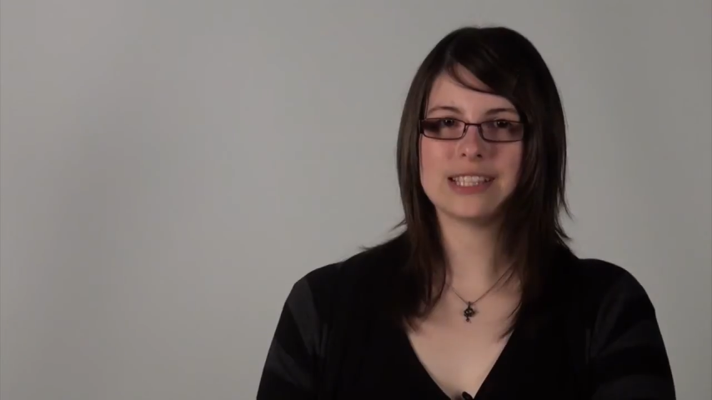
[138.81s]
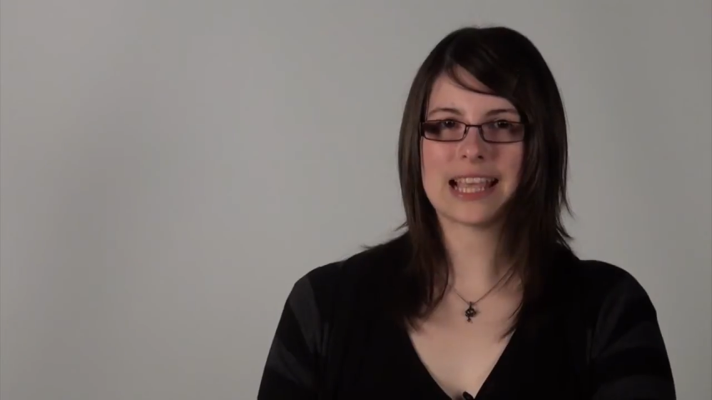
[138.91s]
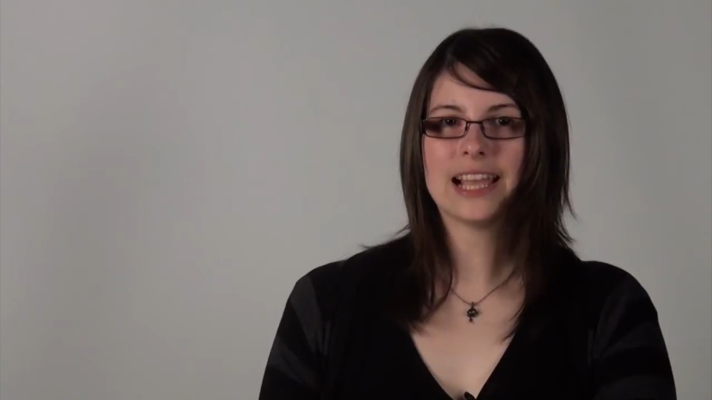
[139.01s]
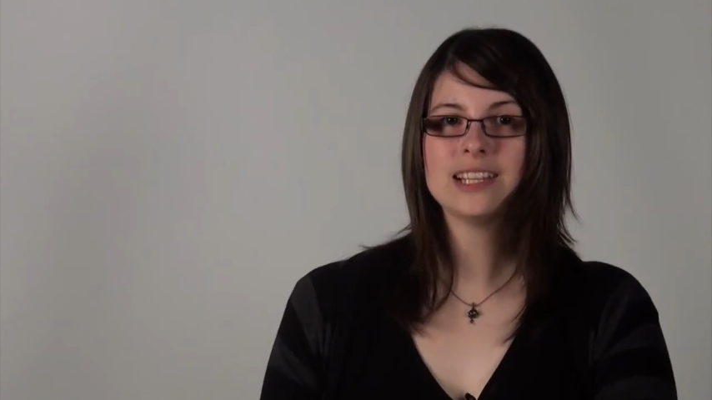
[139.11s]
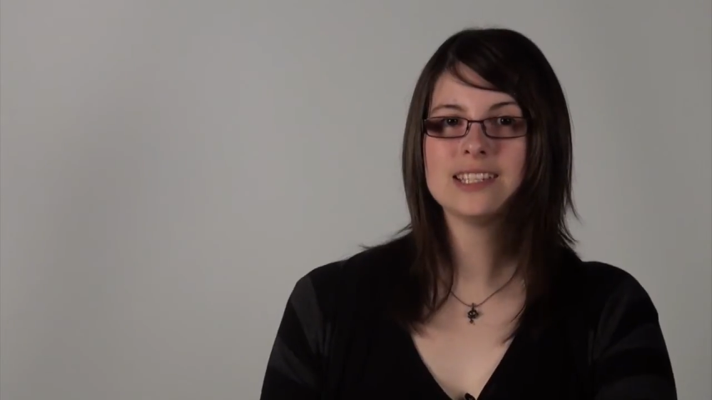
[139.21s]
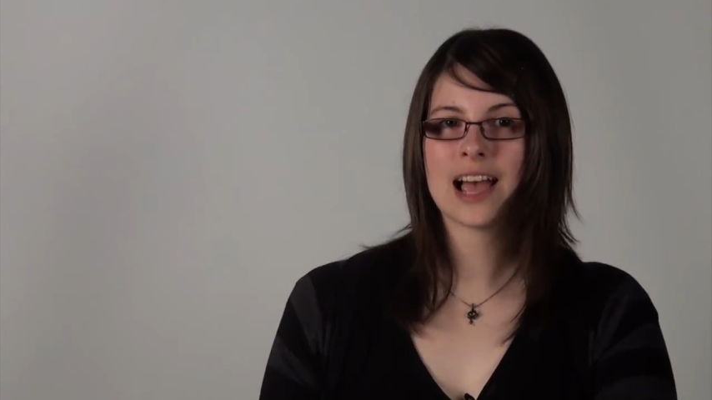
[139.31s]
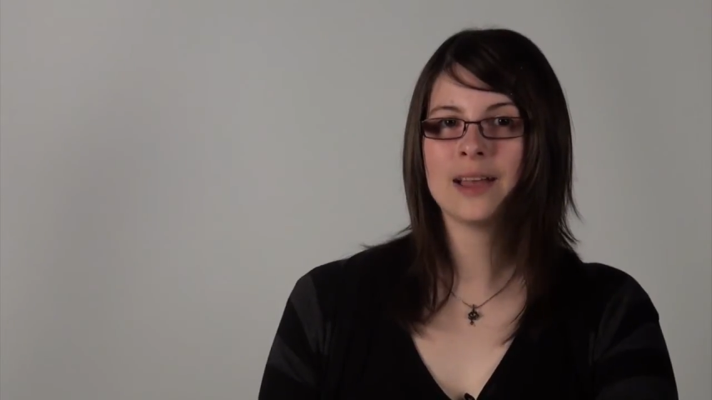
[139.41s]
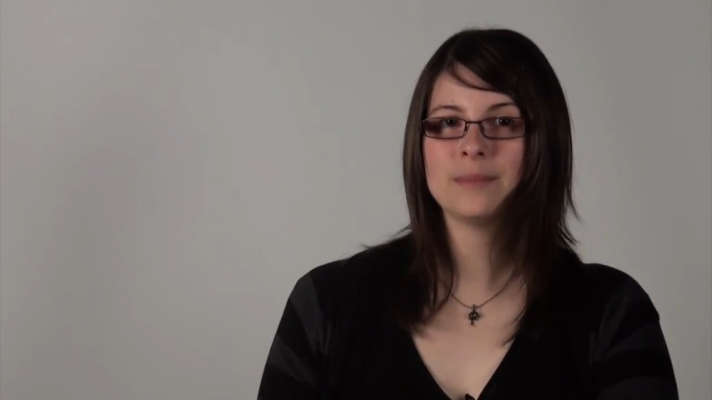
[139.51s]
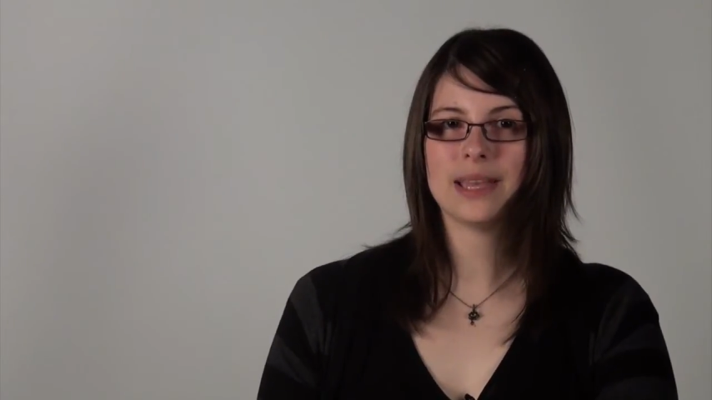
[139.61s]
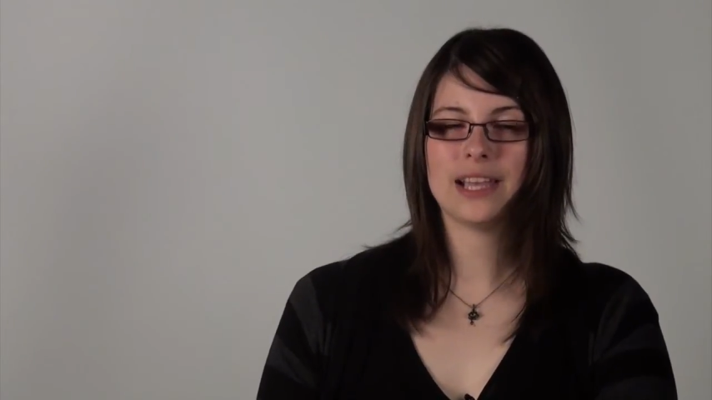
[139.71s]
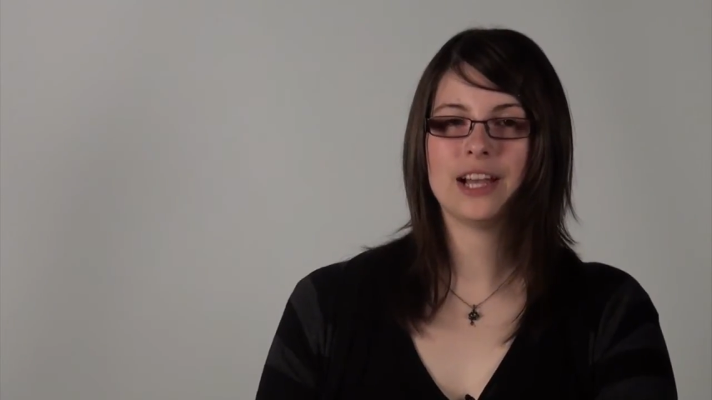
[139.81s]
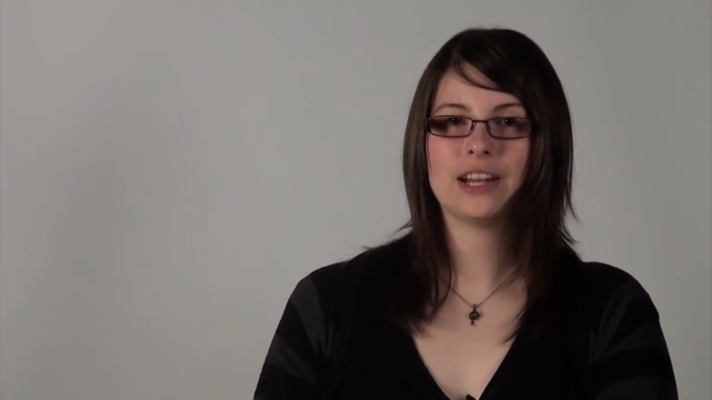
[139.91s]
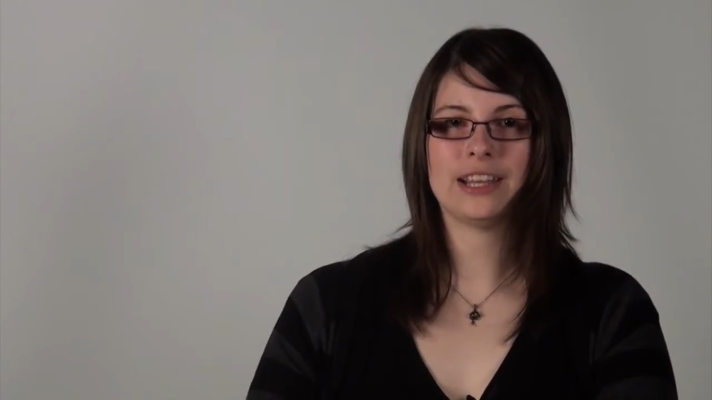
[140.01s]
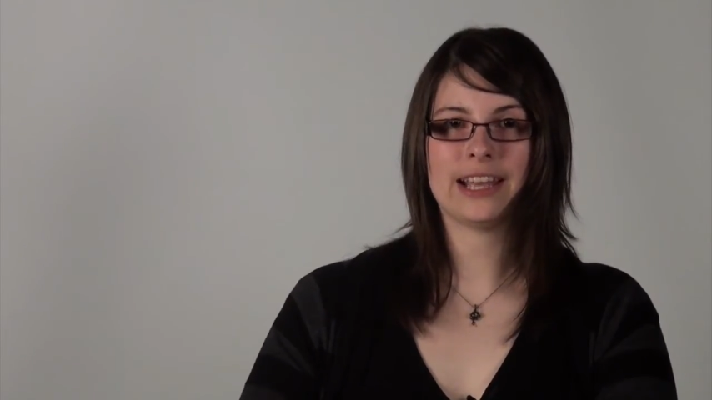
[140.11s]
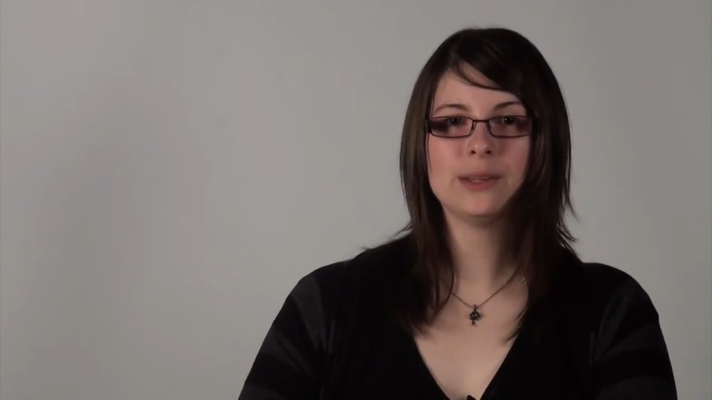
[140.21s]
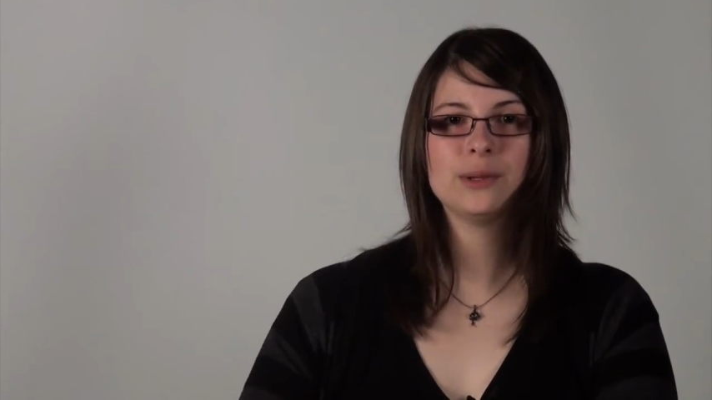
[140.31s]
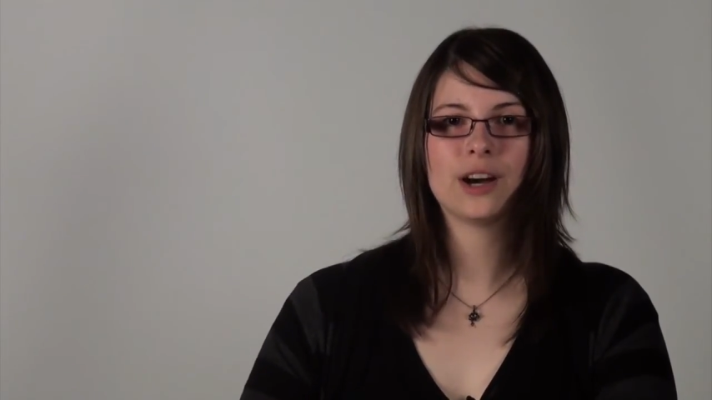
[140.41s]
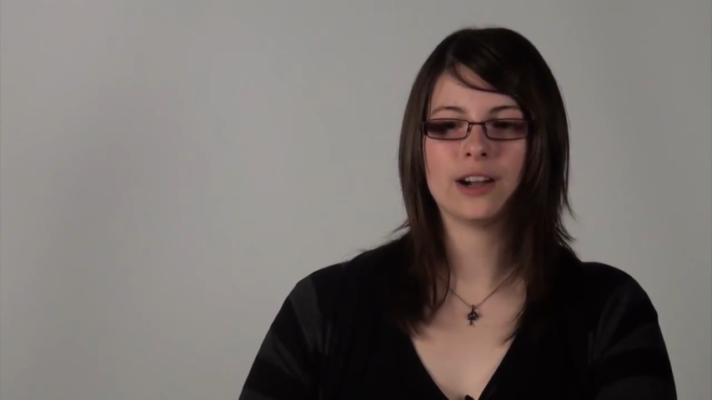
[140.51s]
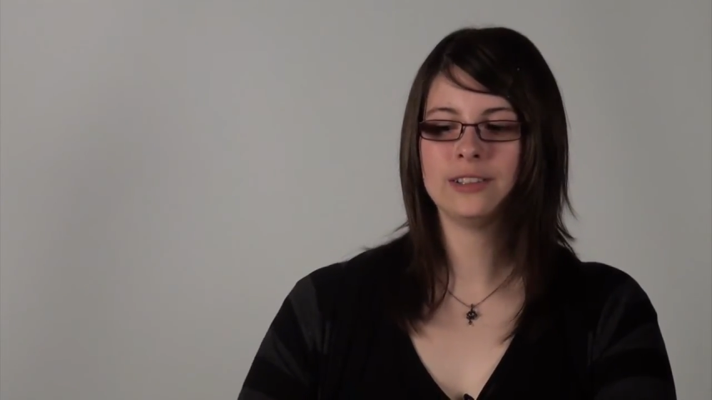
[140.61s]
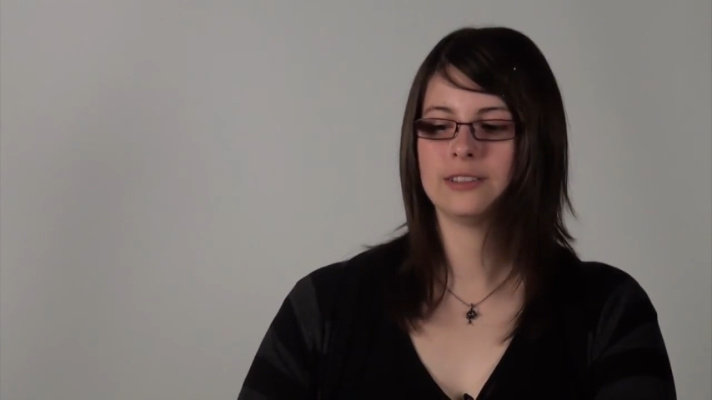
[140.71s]
The second time, he got a yellow
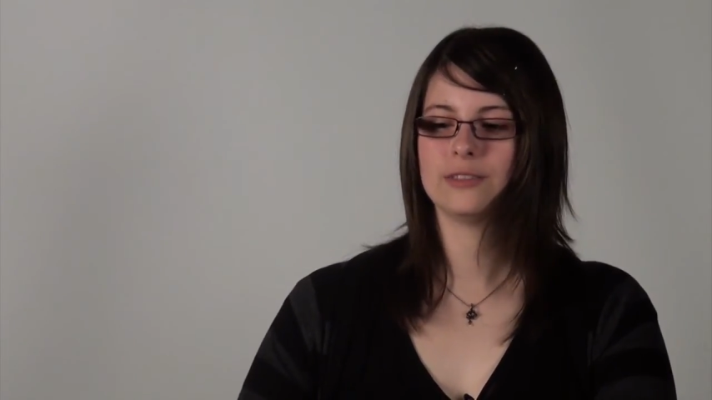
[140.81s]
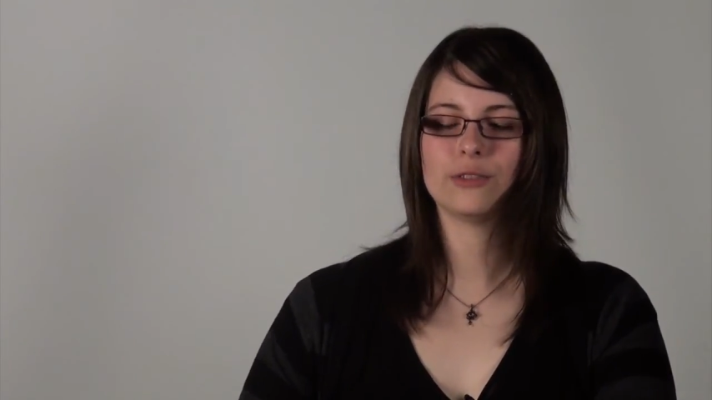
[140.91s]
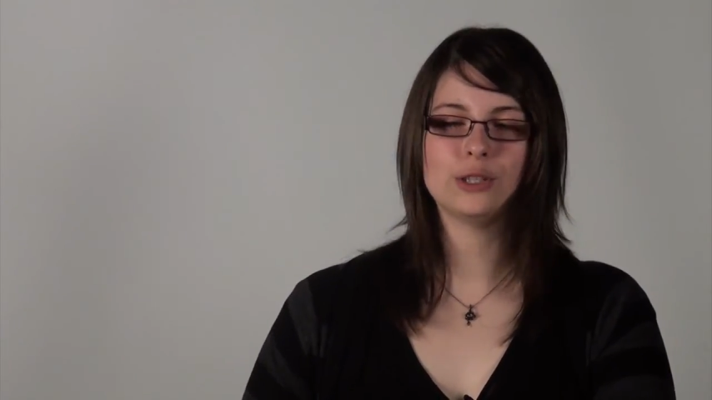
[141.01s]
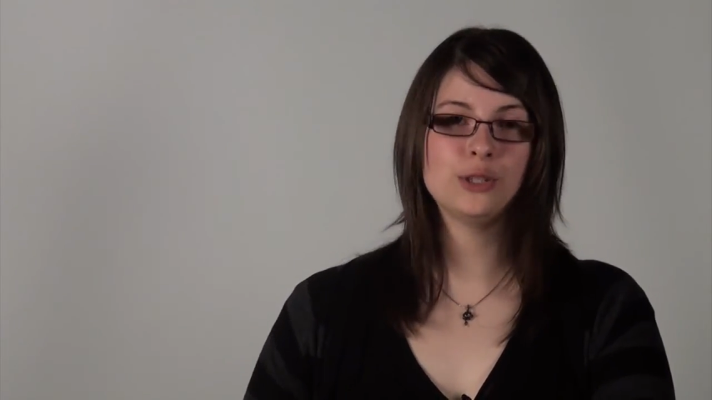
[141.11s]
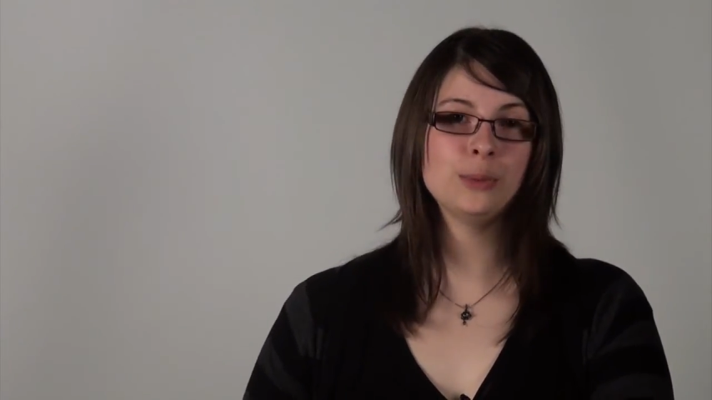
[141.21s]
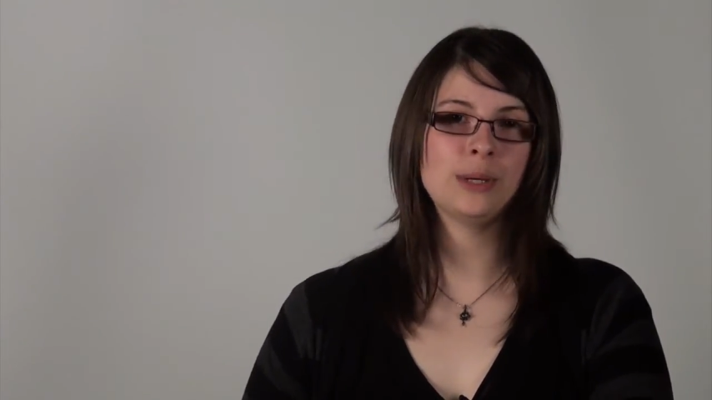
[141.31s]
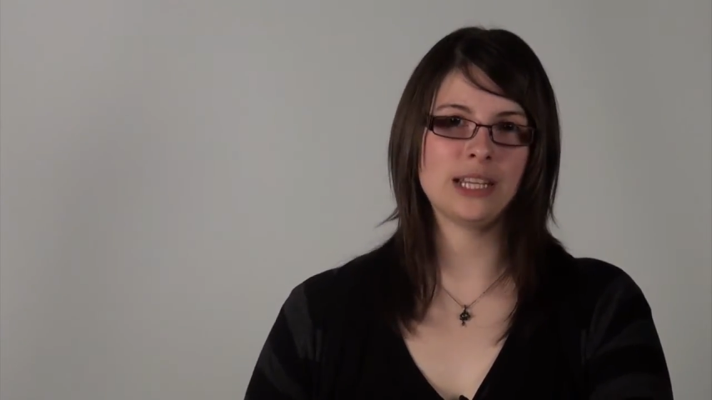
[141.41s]
card for 2